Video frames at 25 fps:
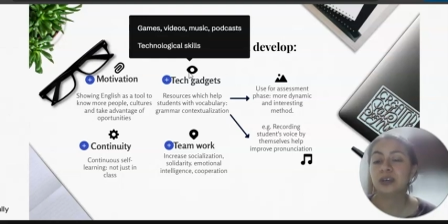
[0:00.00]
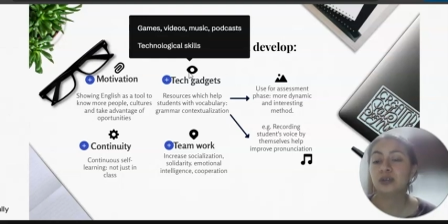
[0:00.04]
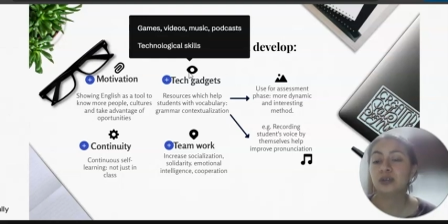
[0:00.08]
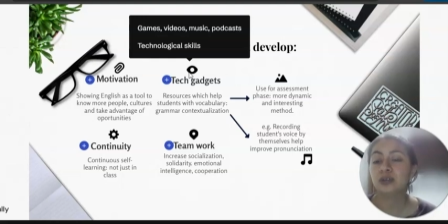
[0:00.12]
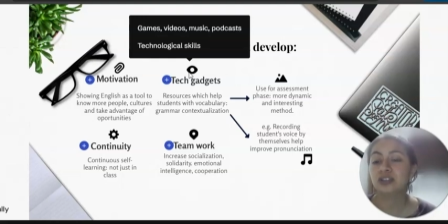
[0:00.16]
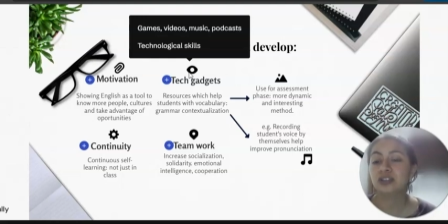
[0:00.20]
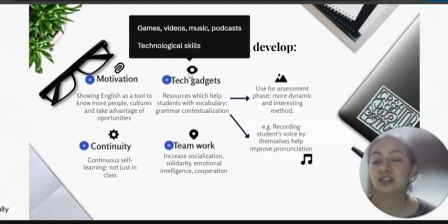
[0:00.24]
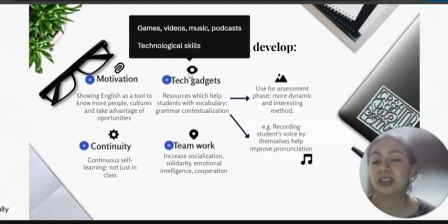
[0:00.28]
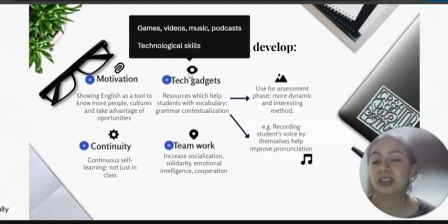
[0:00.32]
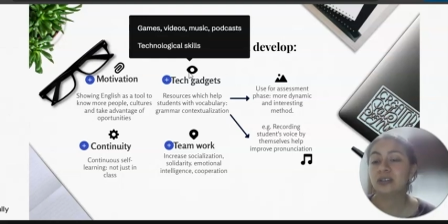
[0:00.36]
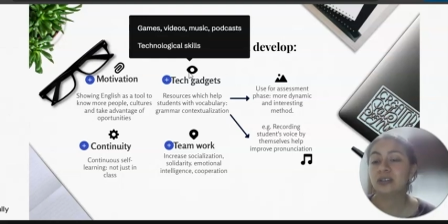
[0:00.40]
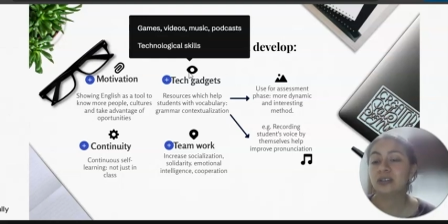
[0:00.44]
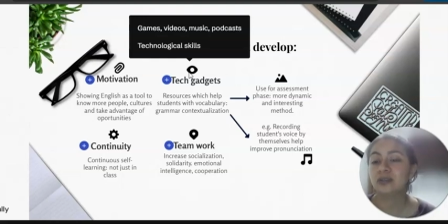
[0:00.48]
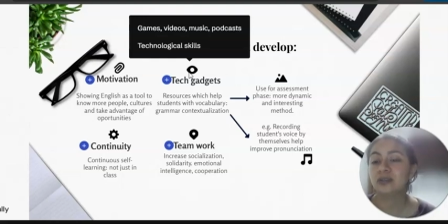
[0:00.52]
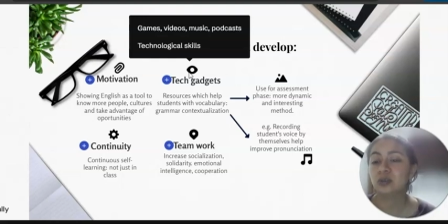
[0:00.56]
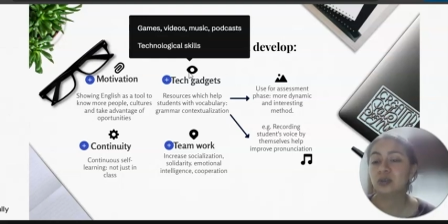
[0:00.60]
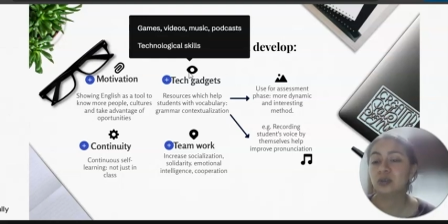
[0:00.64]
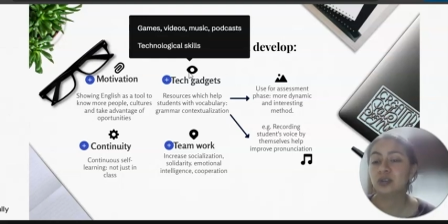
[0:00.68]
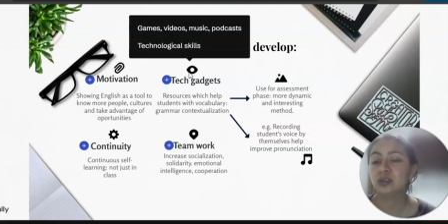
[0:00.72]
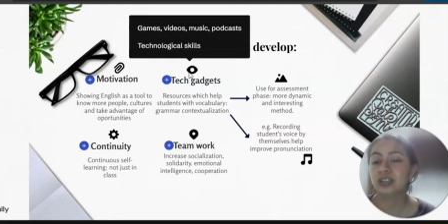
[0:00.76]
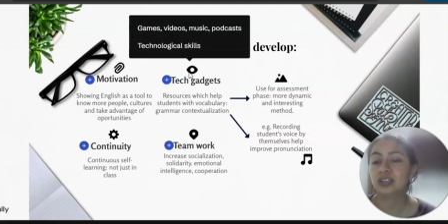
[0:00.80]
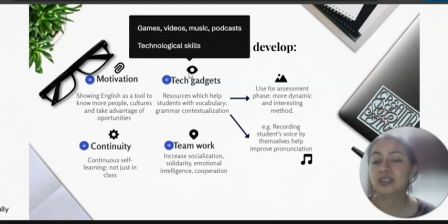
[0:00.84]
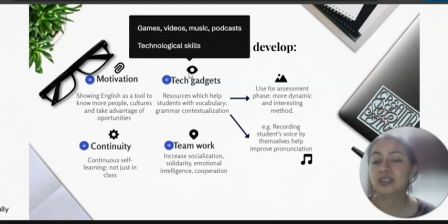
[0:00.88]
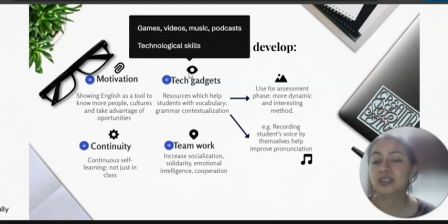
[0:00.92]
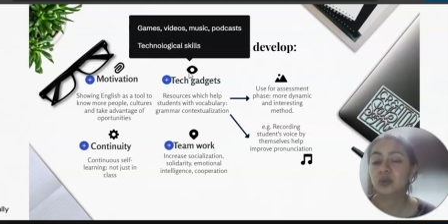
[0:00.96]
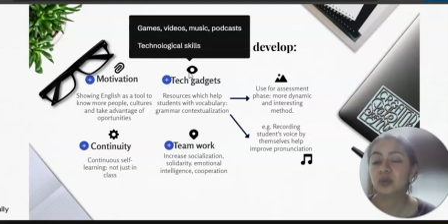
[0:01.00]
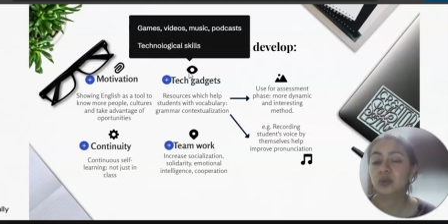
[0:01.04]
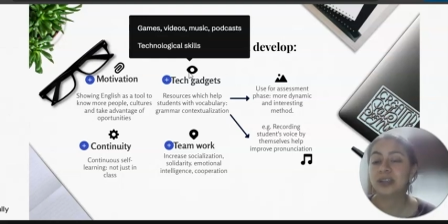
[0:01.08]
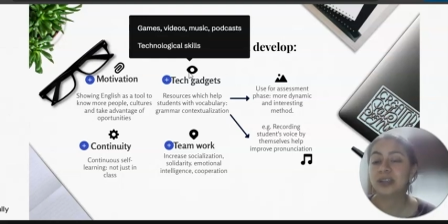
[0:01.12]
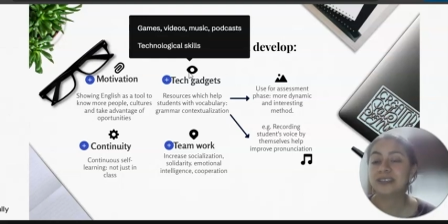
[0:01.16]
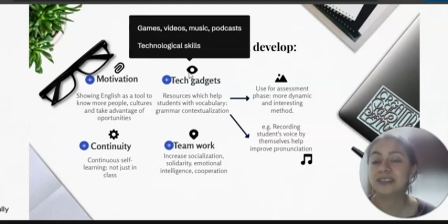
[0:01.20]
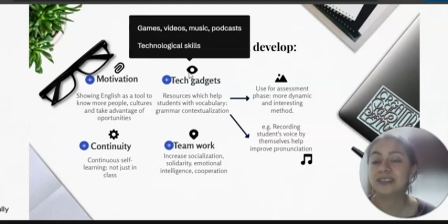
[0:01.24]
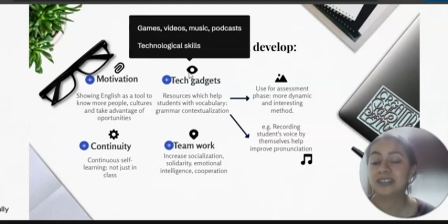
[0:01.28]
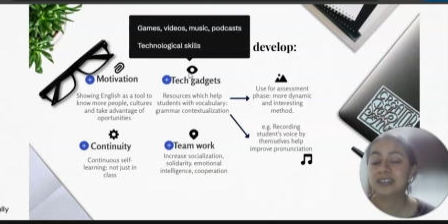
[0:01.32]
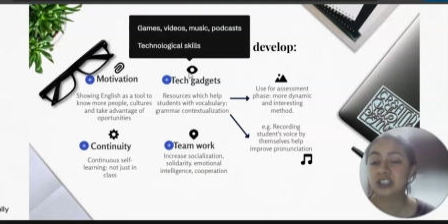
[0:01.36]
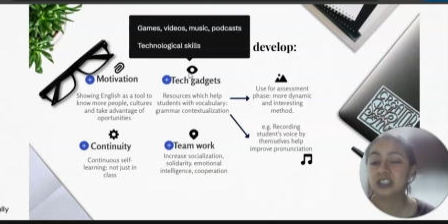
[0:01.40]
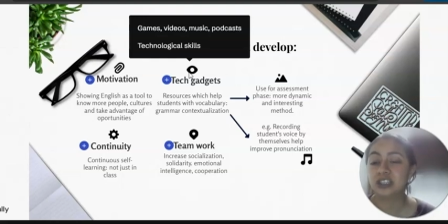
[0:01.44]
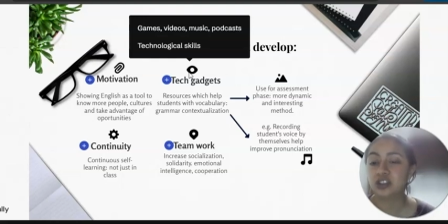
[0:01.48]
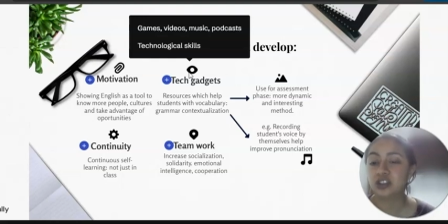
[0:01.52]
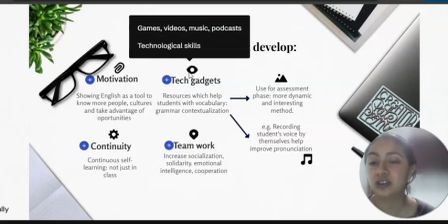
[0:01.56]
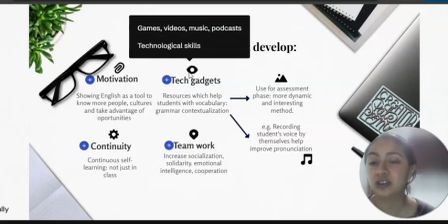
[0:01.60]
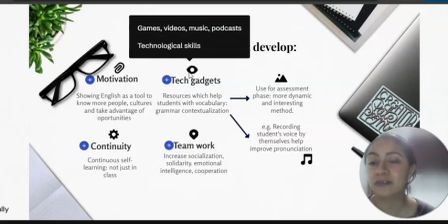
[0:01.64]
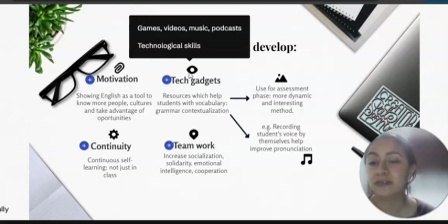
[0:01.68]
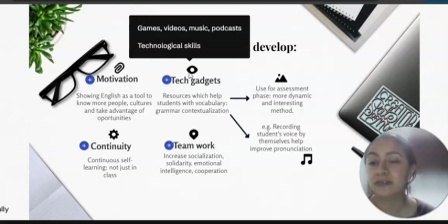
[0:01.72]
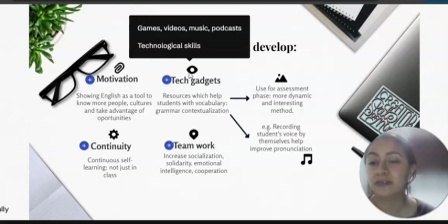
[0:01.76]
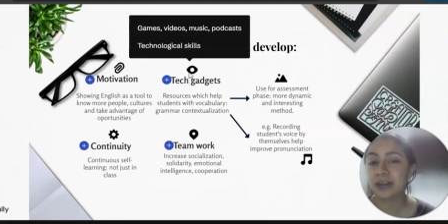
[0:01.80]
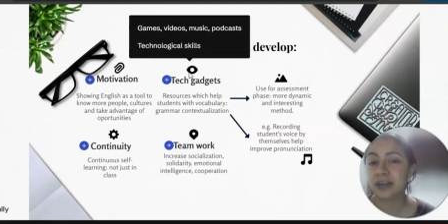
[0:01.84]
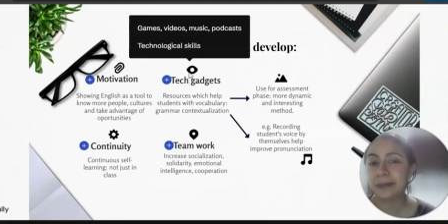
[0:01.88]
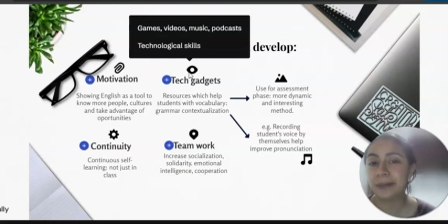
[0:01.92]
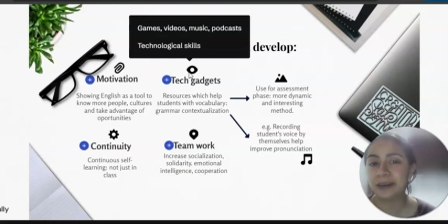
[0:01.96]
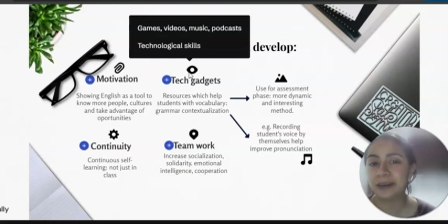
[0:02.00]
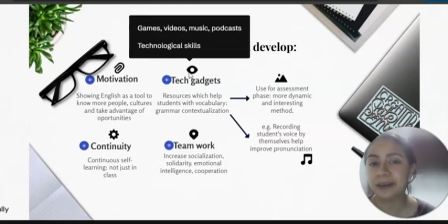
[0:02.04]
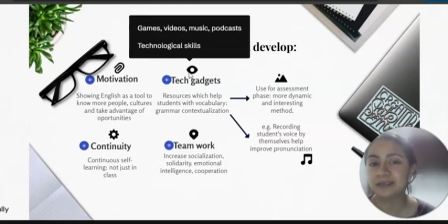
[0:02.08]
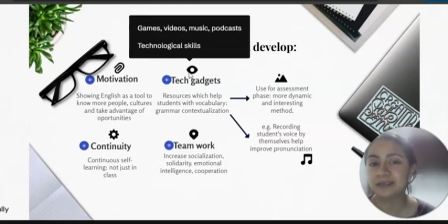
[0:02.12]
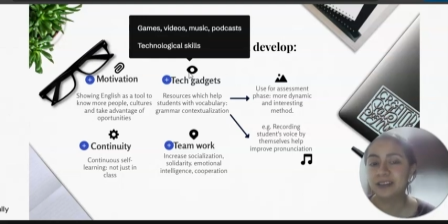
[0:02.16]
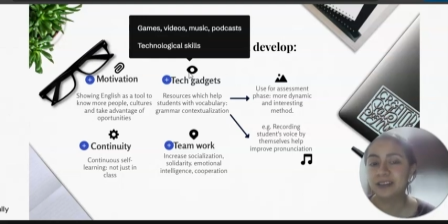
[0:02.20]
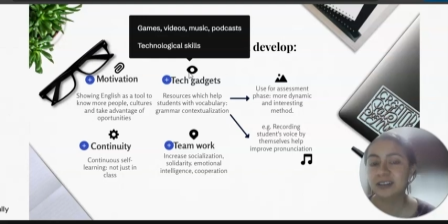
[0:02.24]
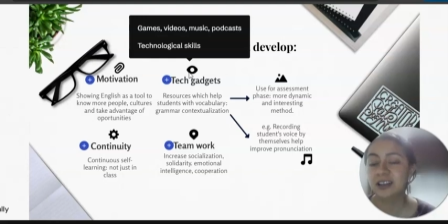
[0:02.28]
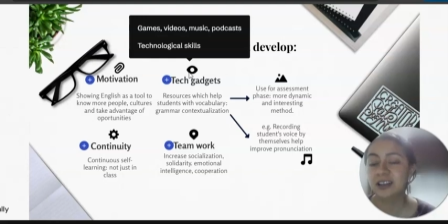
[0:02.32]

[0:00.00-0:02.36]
contextualization of grammar.